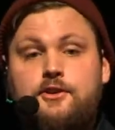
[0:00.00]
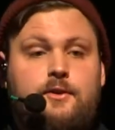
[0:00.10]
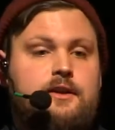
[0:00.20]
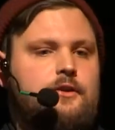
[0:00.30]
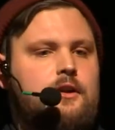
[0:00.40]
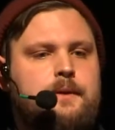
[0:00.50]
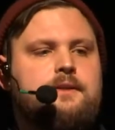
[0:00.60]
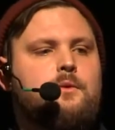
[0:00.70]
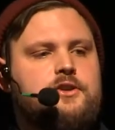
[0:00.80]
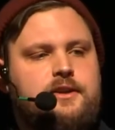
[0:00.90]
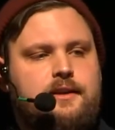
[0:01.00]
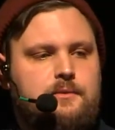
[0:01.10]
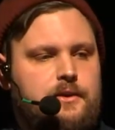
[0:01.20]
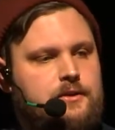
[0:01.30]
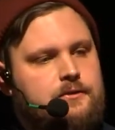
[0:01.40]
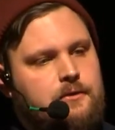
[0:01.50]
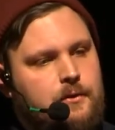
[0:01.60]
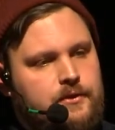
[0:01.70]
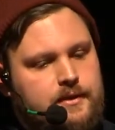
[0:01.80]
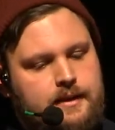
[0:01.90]
you could have all been watching it with your
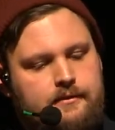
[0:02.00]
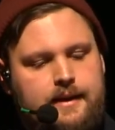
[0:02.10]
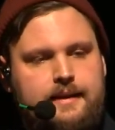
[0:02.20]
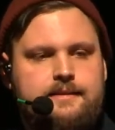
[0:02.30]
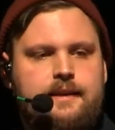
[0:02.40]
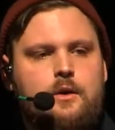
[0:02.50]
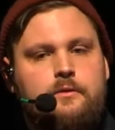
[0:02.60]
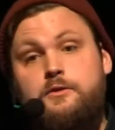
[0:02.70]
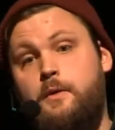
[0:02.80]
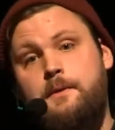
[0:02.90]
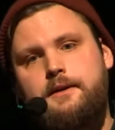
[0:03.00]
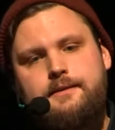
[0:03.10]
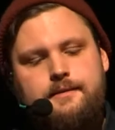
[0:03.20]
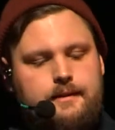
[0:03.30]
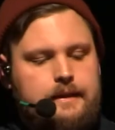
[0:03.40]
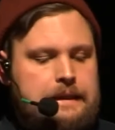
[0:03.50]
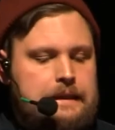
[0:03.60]
phones and have that sync over WebRTC.